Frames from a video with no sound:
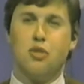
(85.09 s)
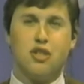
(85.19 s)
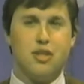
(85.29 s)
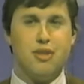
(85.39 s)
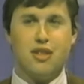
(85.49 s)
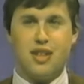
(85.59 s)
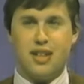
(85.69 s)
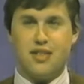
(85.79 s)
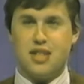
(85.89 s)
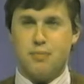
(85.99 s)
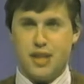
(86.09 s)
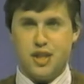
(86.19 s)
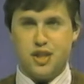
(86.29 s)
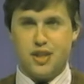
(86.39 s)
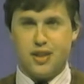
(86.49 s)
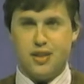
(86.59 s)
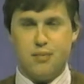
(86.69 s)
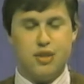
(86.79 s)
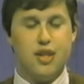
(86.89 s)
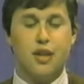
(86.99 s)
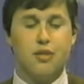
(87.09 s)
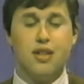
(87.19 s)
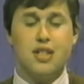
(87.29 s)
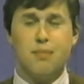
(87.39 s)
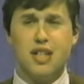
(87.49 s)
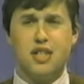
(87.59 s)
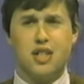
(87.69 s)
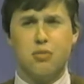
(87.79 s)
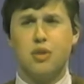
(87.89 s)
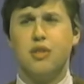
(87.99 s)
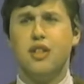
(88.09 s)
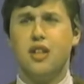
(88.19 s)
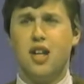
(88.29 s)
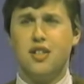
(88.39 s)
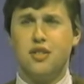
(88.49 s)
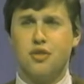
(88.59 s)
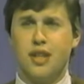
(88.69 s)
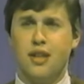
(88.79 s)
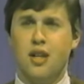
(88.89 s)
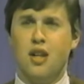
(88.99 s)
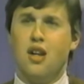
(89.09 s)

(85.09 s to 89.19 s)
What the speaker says: we're going to be looking at the Space Shuttle. But not only the Space Shuttle, we're going to concentrate